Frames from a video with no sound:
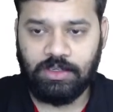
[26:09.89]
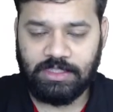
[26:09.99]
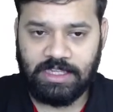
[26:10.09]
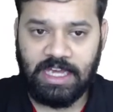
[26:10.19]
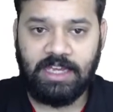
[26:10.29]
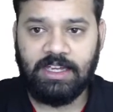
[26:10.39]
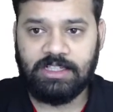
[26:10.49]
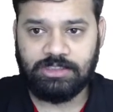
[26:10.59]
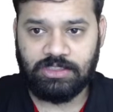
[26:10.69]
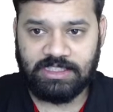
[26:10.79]
Yeah,
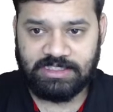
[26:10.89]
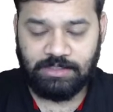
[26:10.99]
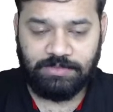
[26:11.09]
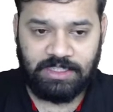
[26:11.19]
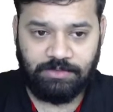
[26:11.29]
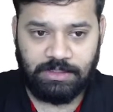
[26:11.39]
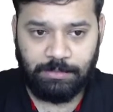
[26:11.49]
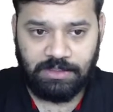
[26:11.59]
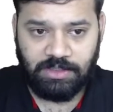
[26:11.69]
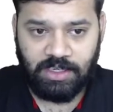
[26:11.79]
so that is the fear with
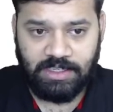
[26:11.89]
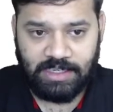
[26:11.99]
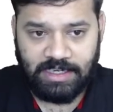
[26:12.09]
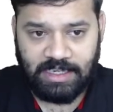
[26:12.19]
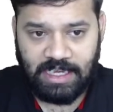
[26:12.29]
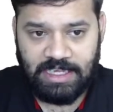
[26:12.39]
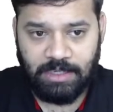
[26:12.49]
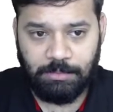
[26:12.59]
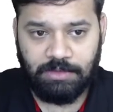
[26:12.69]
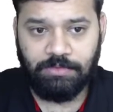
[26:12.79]
bitcoin. And
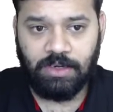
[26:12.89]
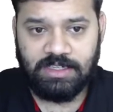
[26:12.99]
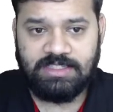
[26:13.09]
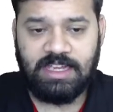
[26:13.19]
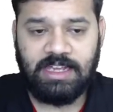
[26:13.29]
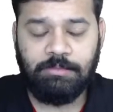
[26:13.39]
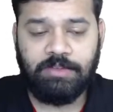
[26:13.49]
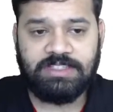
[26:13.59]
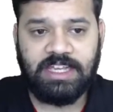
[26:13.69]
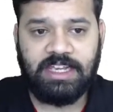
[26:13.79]
IMF, what is the
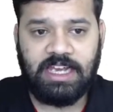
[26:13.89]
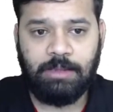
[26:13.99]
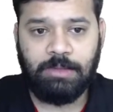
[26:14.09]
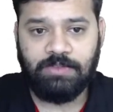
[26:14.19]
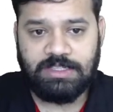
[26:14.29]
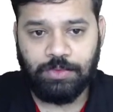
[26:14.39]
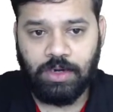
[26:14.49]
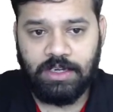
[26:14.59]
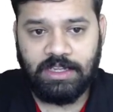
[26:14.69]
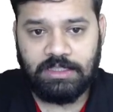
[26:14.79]
IMF saying? IMF has
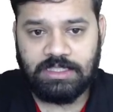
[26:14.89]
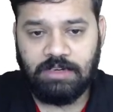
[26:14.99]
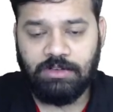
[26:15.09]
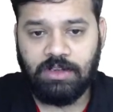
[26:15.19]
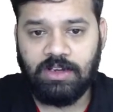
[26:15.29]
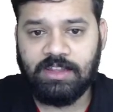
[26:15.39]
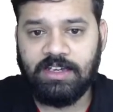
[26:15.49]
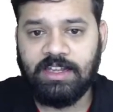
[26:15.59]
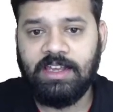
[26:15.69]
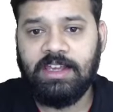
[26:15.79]
warned El Salvador that